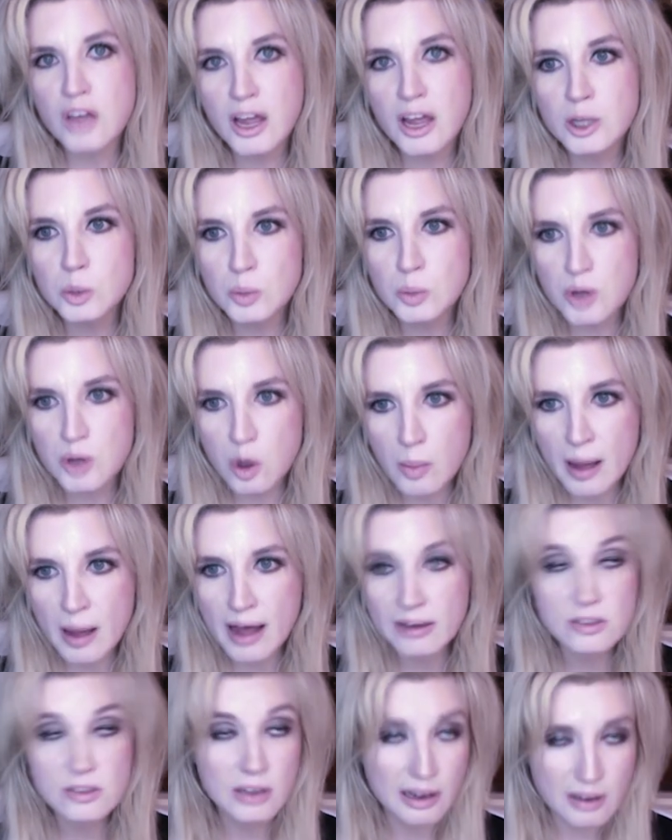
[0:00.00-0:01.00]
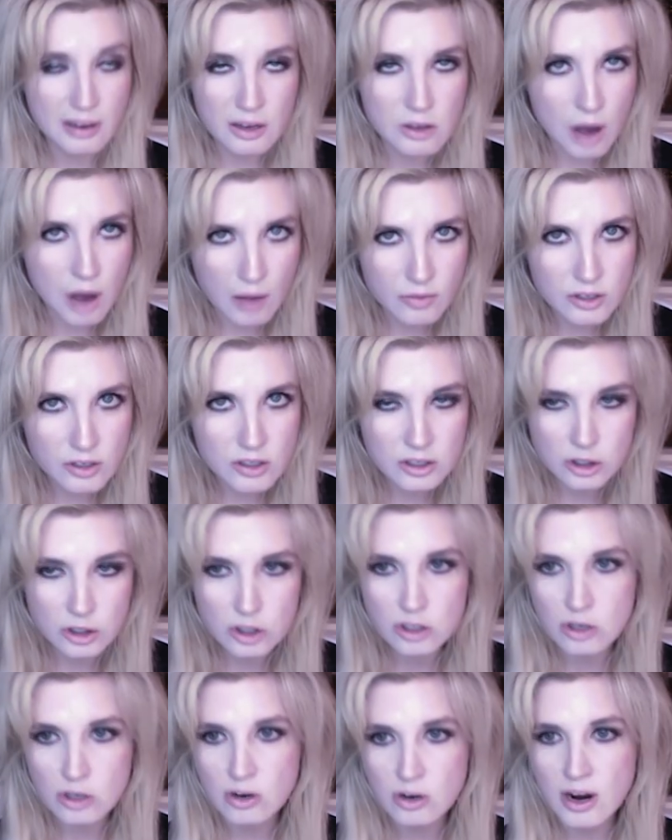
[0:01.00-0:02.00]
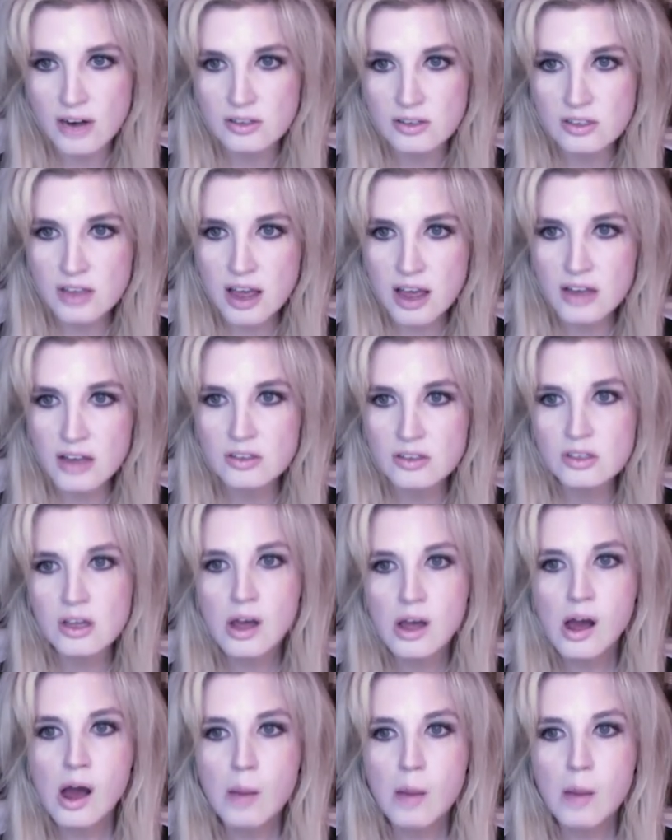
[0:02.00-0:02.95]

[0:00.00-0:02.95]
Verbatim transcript: to HBO Max, I guess obviously just in the United States,